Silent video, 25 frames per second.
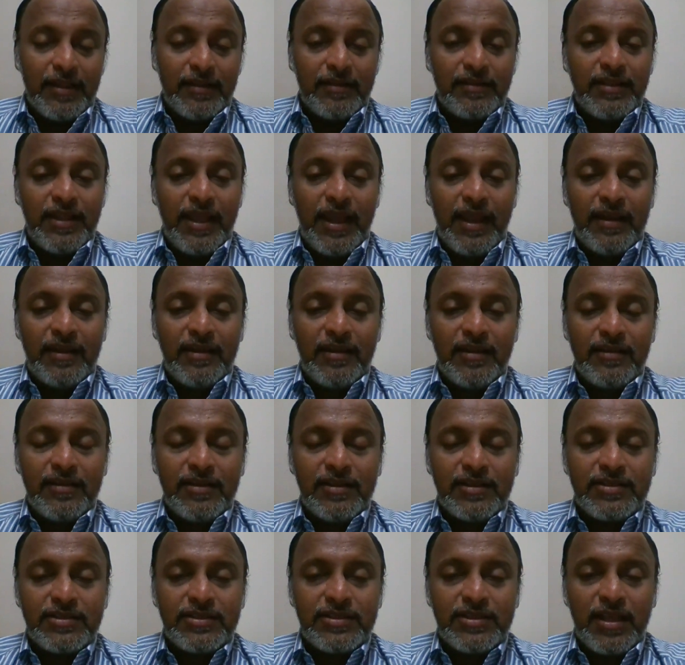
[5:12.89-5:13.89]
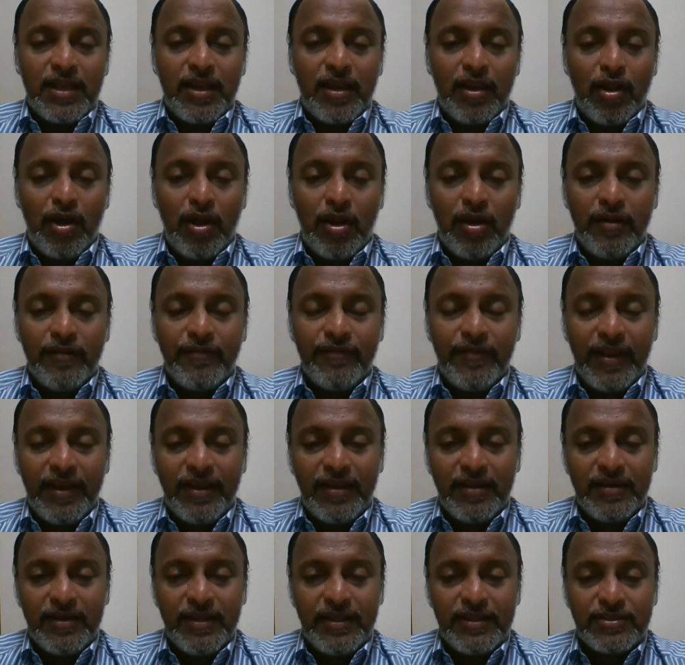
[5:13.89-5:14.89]
that is Lord
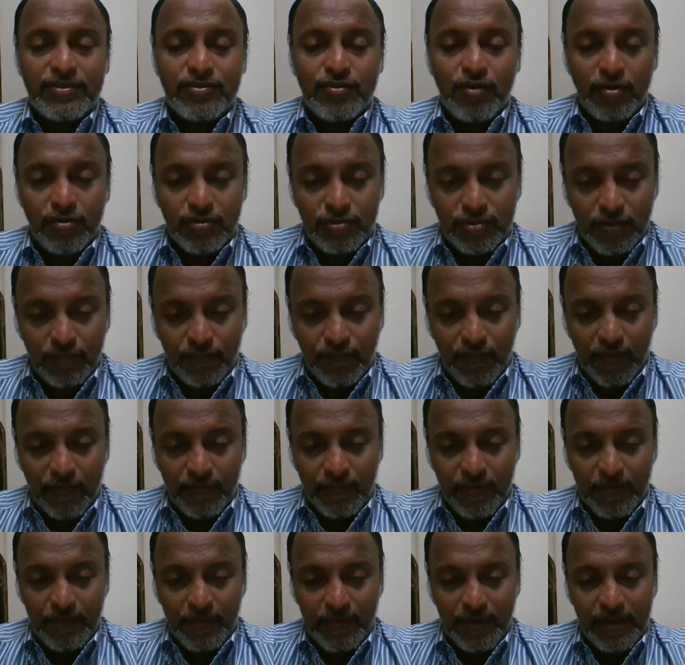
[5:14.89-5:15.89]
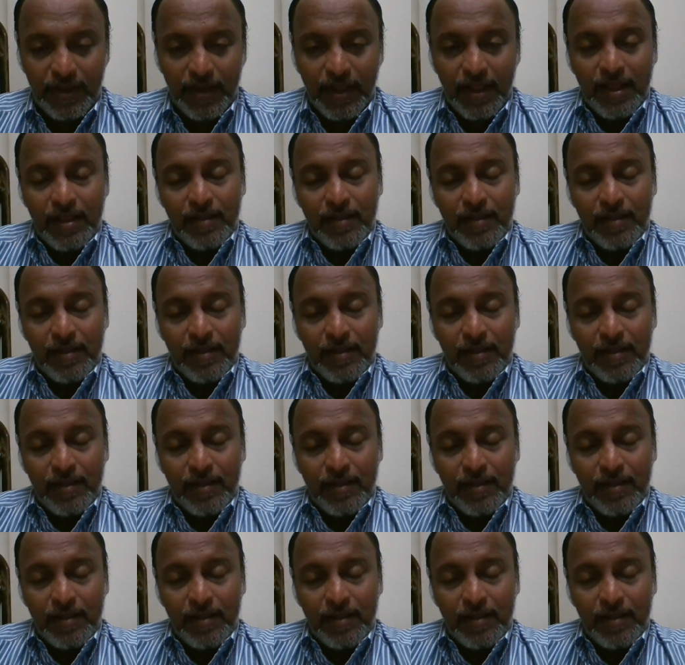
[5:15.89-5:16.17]
Saturn is not so favorable,